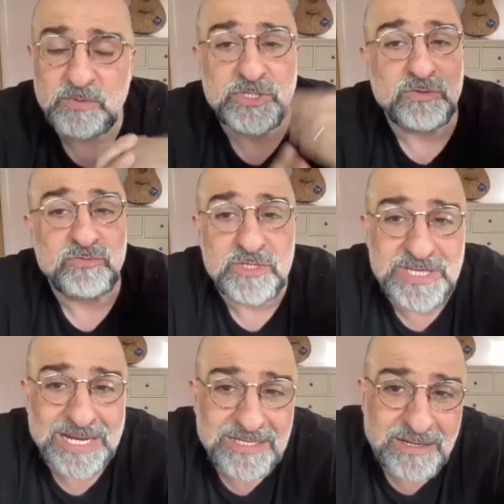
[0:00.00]
He was on
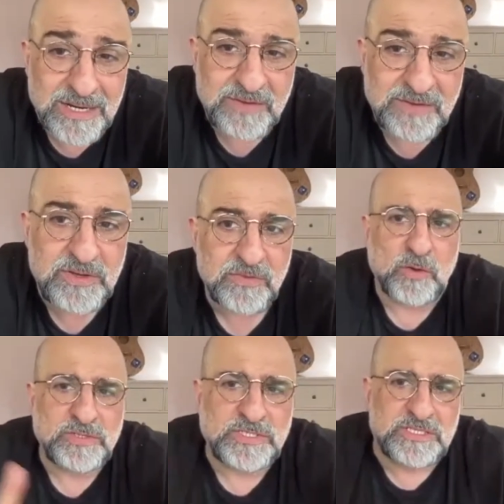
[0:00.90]
Saturday Night Live. He
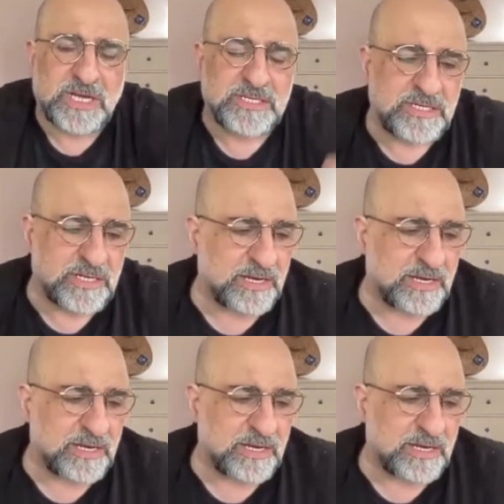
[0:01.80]
hosted Saturday Night